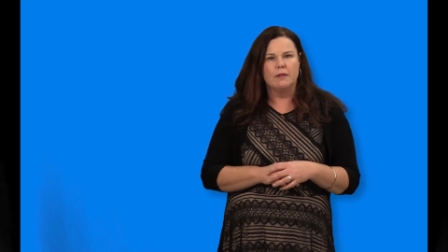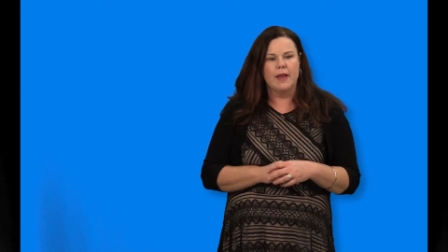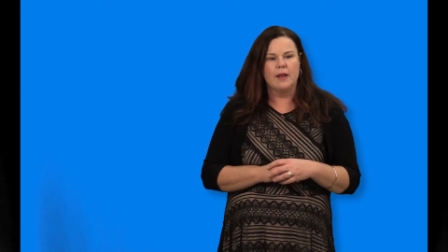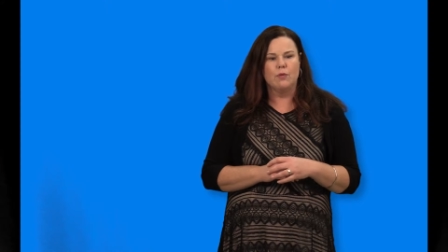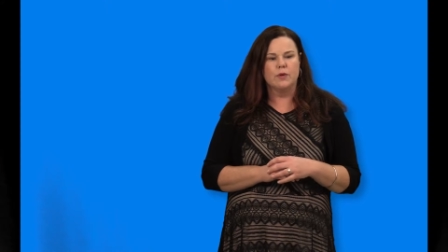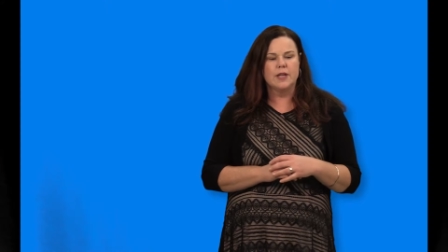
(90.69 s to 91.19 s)

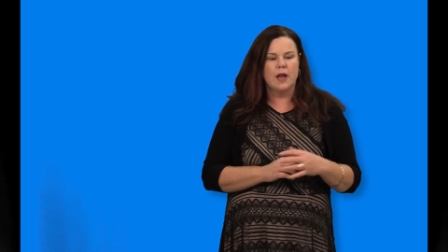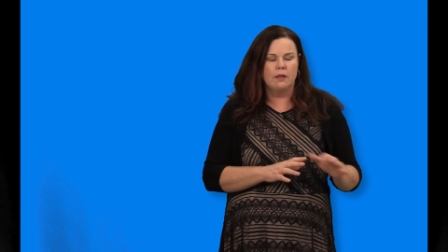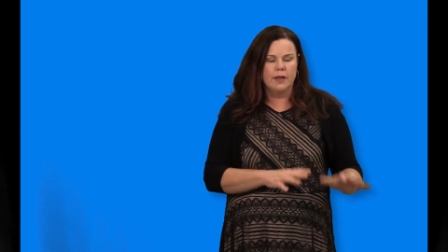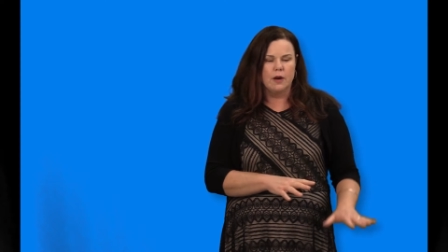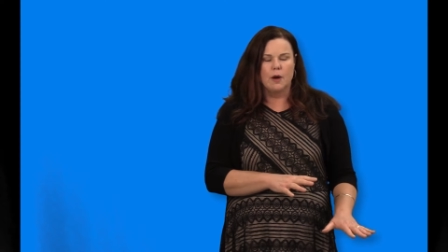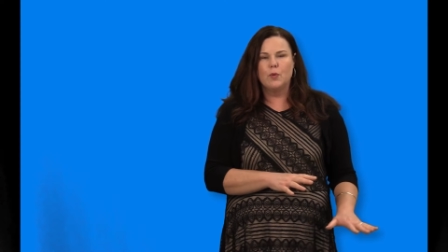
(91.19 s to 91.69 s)
like we're
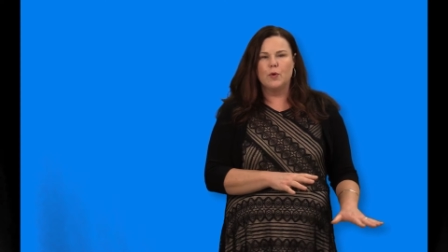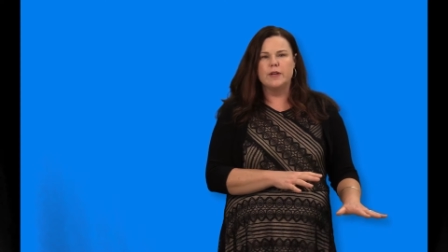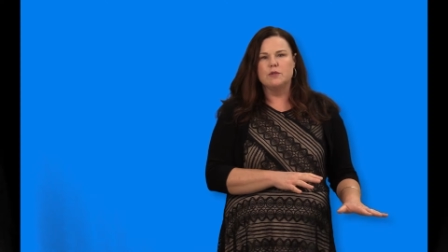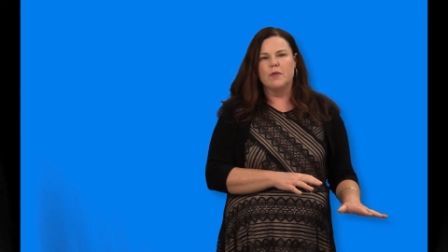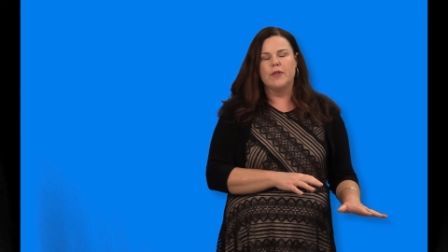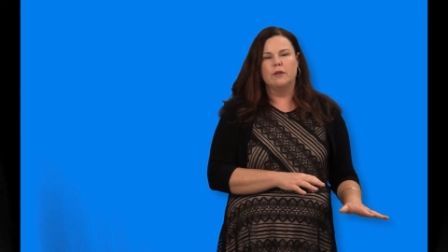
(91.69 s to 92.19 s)
telling our
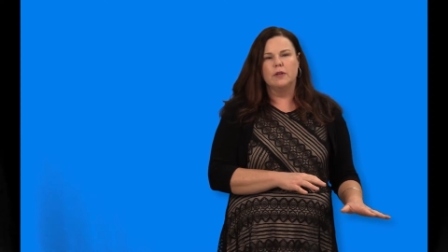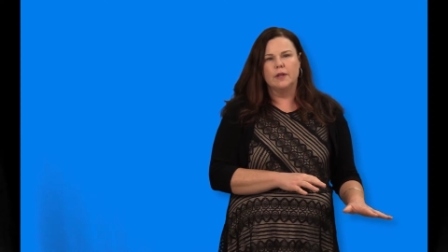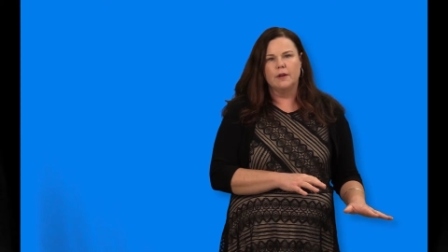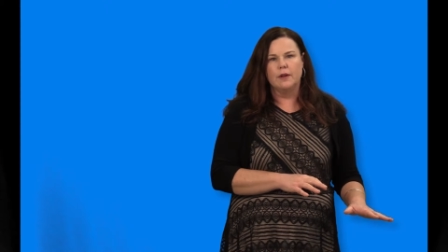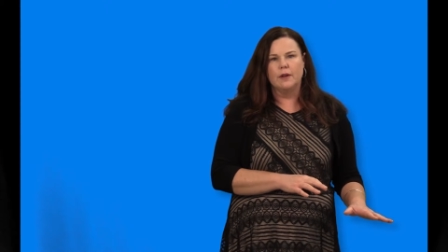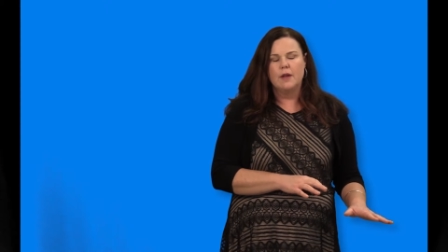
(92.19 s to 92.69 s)
boys when they're
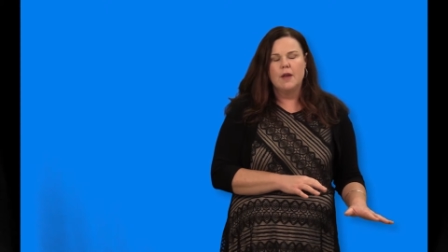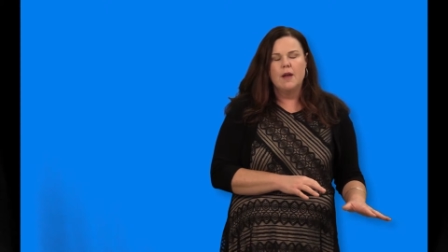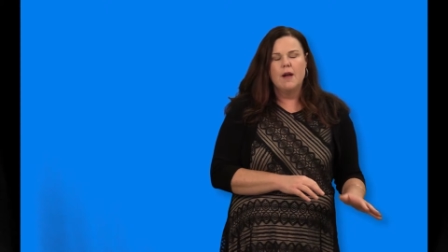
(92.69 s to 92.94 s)
little